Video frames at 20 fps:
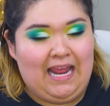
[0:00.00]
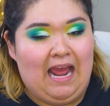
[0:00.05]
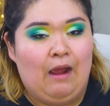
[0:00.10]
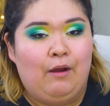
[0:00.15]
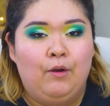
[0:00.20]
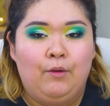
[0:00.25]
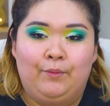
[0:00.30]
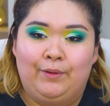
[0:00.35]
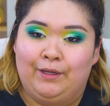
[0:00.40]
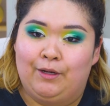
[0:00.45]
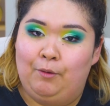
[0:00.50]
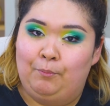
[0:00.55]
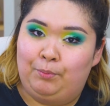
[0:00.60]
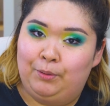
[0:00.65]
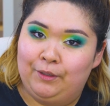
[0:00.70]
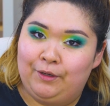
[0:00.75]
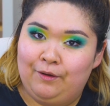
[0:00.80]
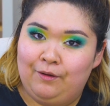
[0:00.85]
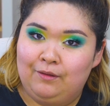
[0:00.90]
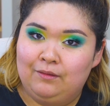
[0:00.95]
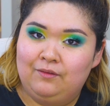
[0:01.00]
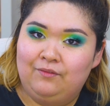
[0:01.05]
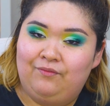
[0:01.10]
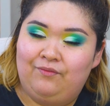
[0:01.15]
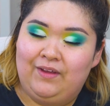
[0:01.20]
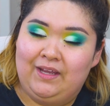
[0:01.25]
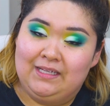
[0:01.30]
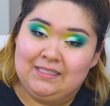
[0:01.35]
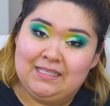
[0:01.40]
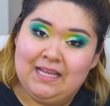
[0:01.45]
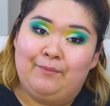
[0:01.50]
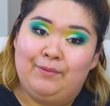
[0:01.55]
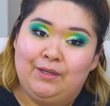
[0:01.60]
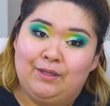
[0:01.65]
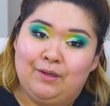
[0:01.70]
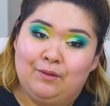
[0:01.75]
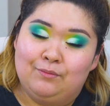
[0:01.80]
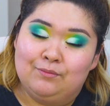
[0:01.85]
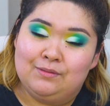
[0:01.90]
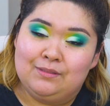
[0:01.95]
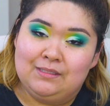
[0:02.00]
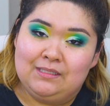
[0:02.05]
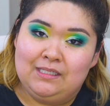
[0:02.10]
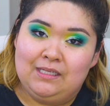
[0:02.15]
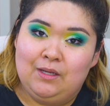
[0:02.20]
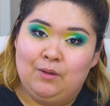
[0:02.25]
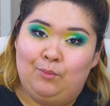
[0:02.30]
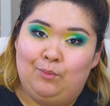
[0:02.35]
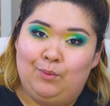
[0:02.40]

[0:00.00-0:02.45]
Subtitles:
it out. We're gonna put it on the face and we're gonna see